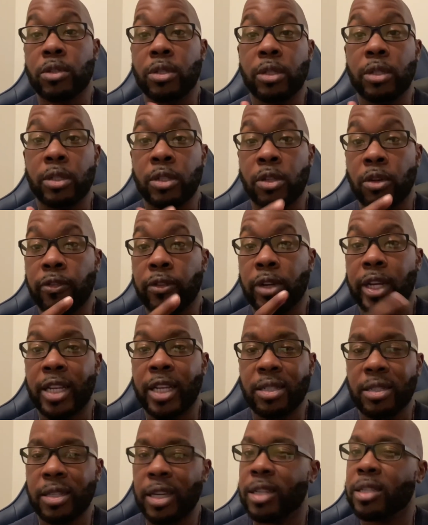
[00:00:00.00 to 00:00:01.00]
for the
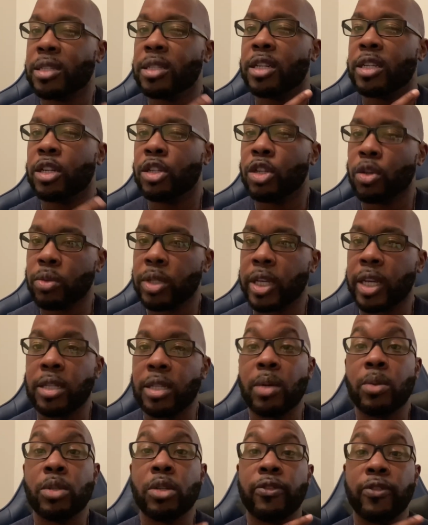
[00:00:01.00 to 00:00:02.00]
S10s and the Note 10s, that
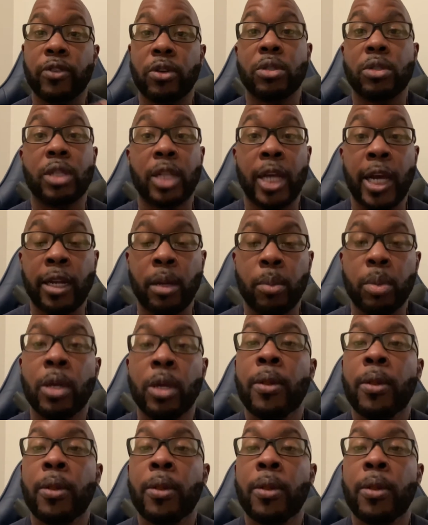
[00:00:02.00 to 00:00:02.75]
was the first lineup.